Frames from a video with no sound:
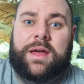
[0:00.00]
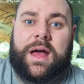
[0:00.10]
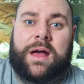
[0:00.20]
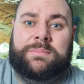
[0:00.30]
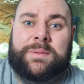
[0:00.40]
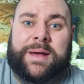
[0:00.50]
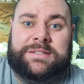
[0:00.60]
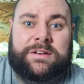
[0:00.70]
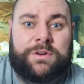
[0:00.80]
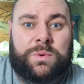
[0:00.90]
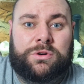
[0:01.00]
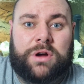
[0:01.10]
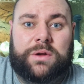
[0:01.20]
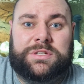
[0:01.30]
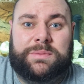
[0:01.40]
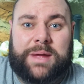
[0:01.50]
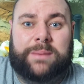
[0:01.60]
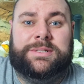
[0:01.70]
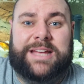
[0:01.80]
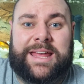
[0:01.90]
the bacteria will grow to be
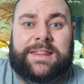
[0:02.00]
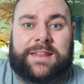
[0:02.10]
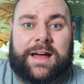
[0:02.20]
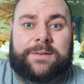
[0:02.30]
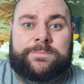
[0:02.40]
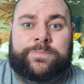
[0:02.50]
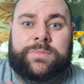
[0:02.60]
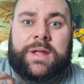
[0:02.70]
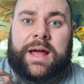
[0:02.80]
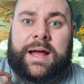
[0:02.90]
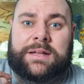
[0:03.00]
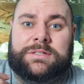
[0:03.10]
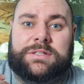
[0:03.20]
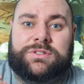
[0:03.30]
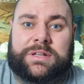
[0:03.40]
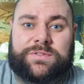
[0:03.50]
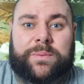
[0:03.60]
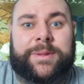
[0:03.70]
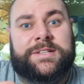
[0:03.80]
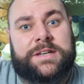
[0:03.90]
able to eat that and
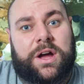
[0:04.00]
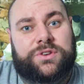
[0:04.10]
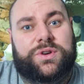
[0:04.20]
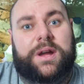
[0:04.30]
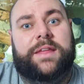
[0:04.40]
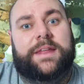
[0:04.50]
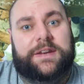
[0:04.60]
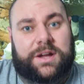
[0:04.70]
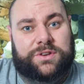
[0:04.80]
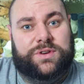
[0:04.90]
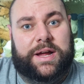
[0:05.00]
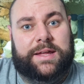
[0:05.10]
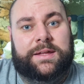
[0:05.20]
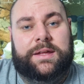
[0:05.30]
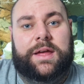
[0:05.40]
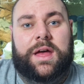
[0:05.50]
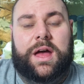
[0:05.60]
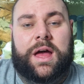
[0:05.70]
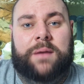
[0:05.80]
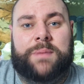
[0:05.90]
transform it into nitrite, then nitrate.
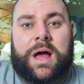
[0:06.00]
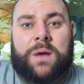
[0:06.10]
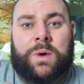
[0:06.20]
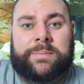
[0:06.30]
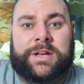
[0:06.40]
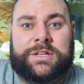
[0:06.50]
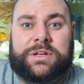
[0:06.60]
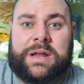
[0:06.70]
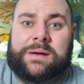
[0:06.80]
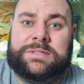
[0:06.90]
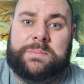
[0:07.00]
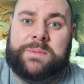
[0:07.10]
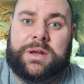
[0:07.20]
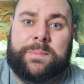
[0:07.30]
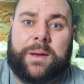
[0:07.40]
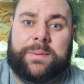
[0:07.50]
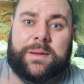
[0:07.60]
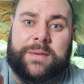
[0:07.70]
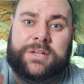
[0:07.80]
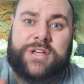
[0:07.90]
What I'm going to do now is I'm going to pop
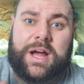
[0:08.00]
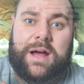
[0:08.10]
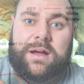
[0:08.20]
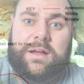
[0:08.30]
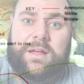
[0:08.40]
up a chart